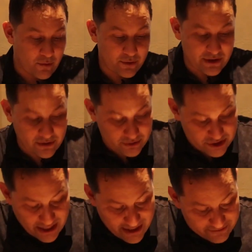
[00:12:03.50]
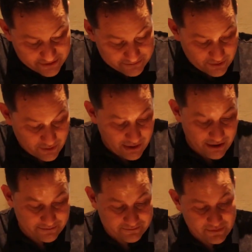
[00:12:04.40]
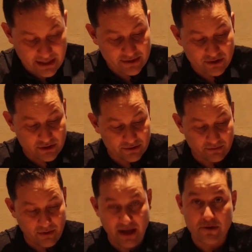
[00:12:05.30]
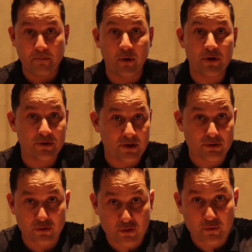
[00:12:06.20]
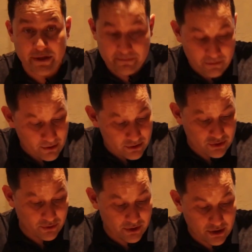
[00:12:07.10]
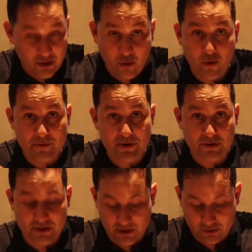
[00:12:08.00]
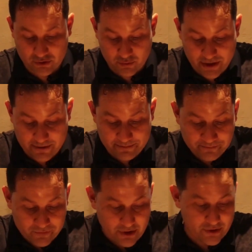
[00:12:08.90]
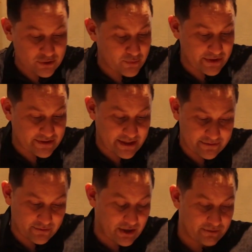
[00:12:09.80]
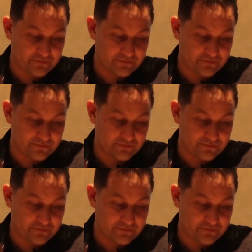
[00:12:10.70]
with the little chives, and wow, that is awesome. And the bollo is also sweet, so the cornmeal is a little sweet on the sweet side. Wow,